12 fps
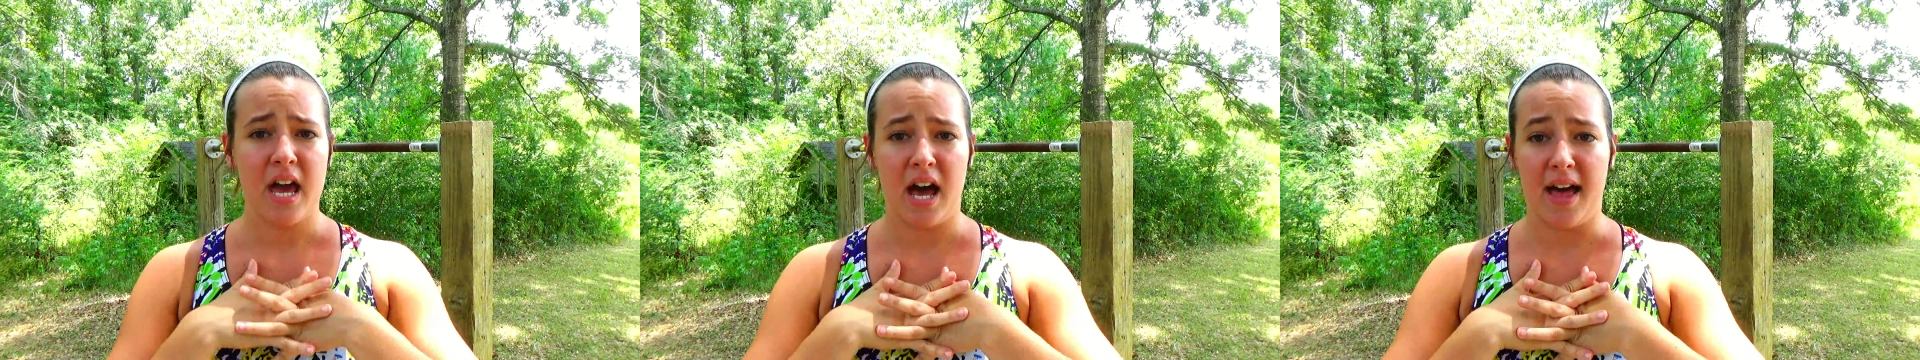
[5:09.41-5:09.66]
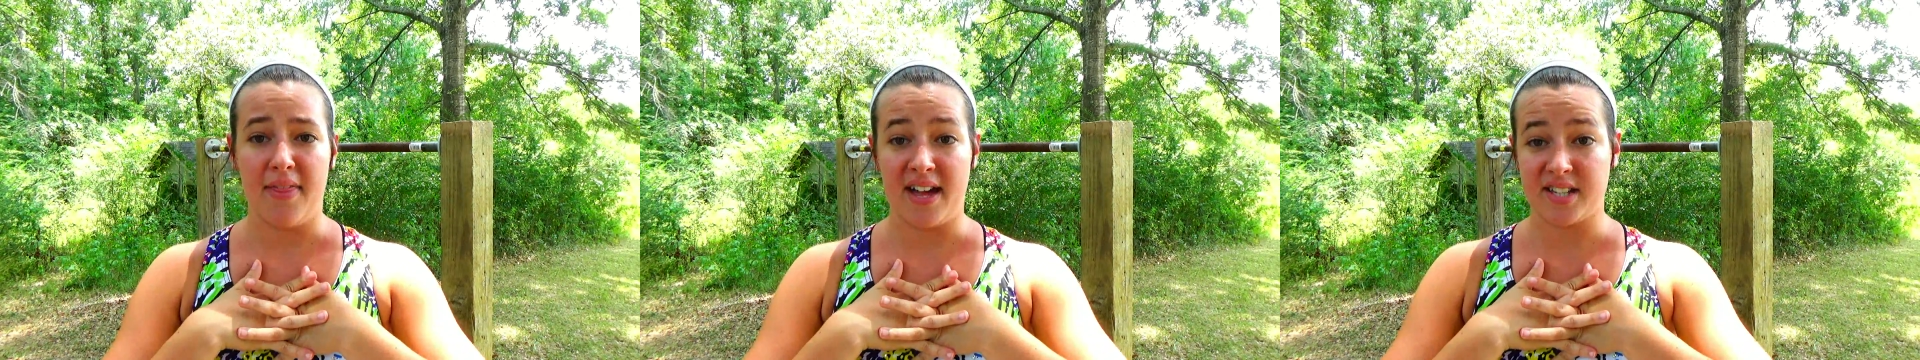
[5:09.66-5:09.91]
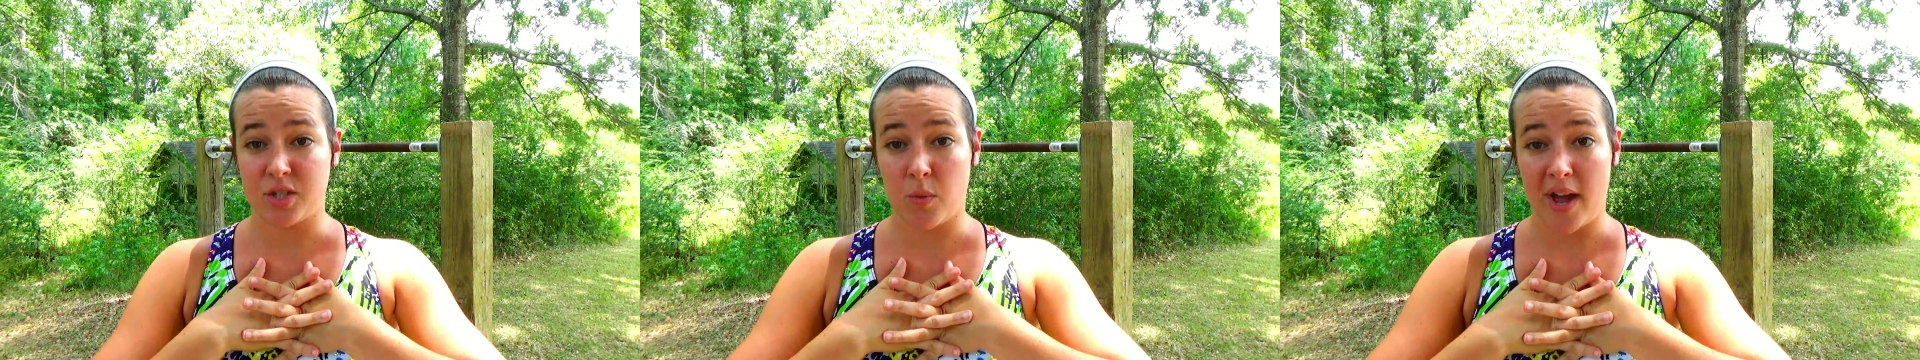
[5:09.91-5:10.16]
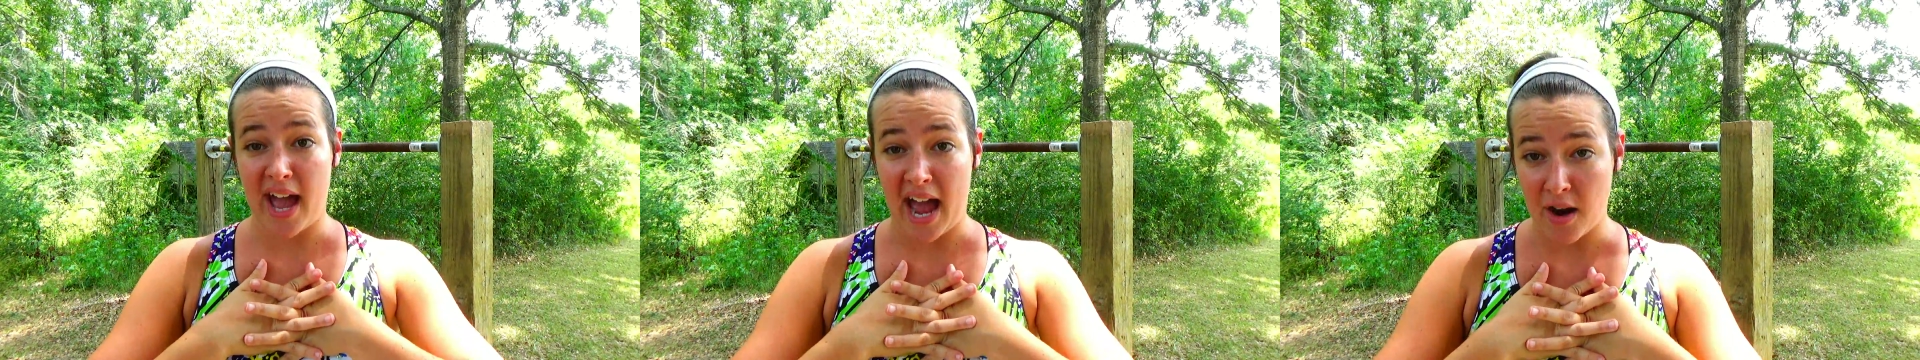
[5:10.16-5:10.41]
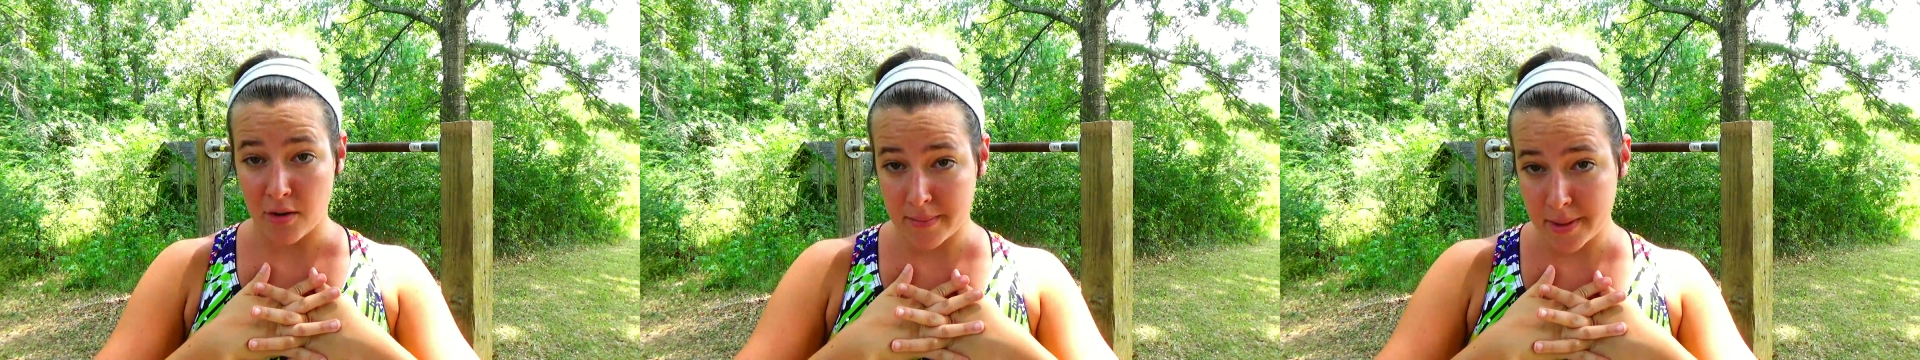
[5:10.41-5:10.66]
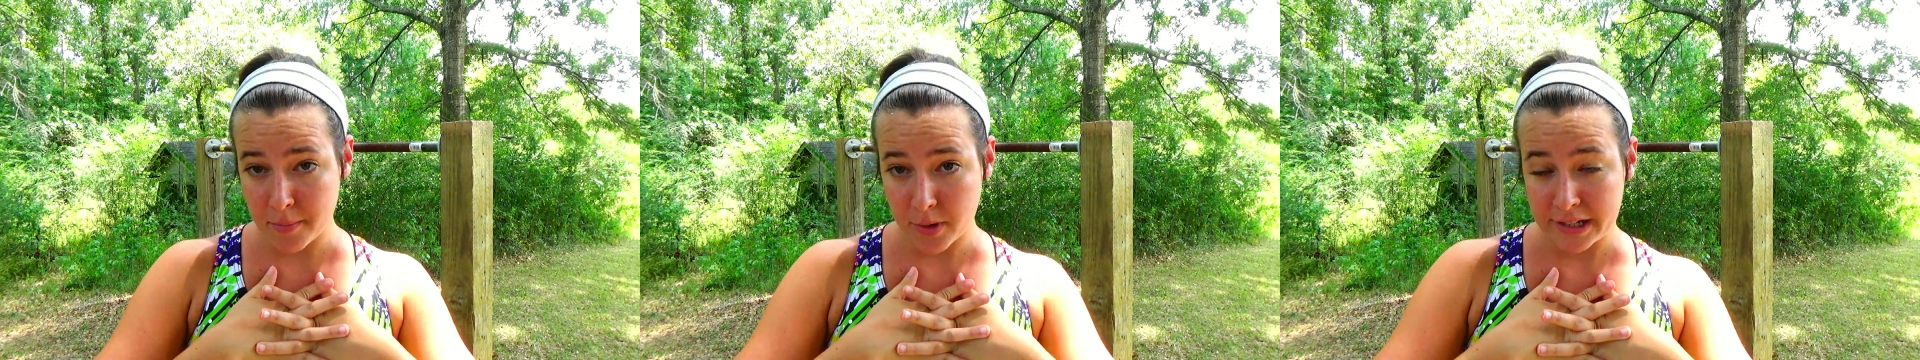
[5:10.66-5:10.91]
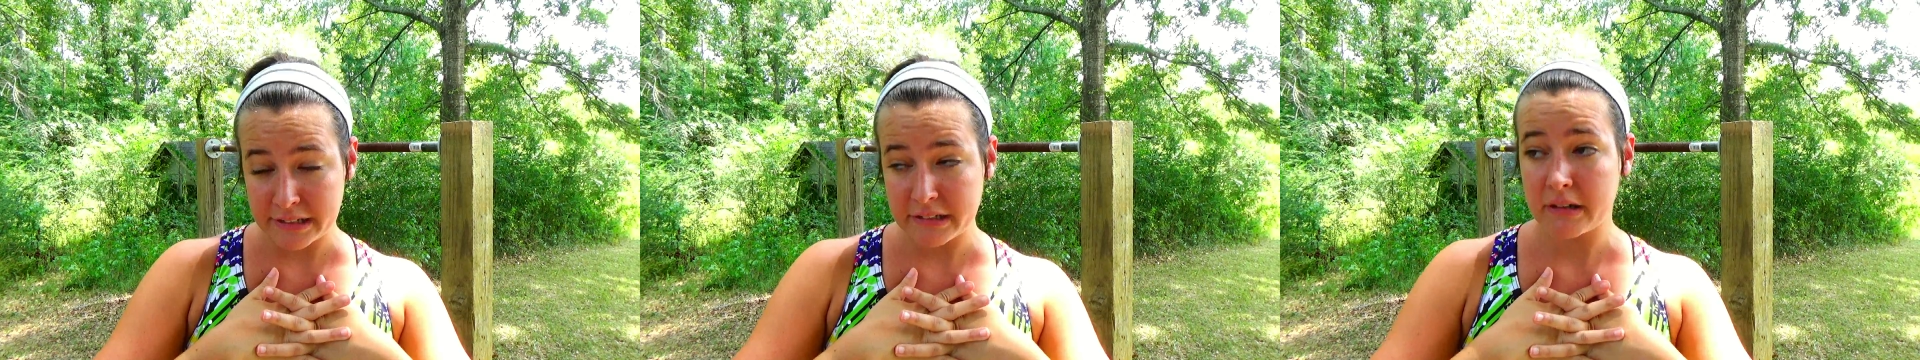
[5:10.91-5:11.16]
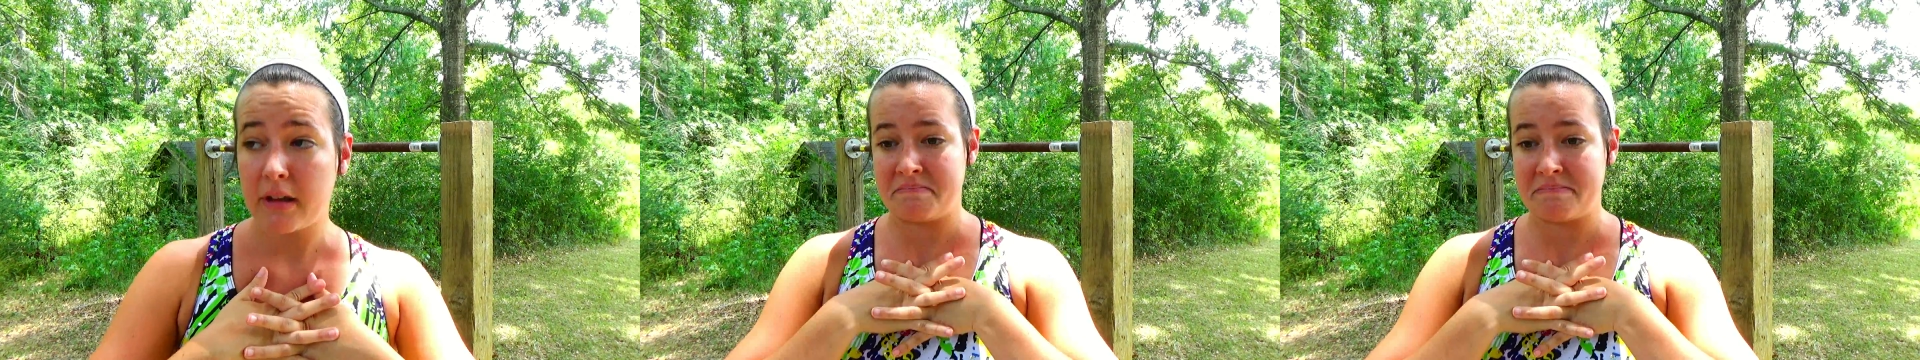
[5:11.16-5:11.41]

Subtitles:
That's the way I remember it.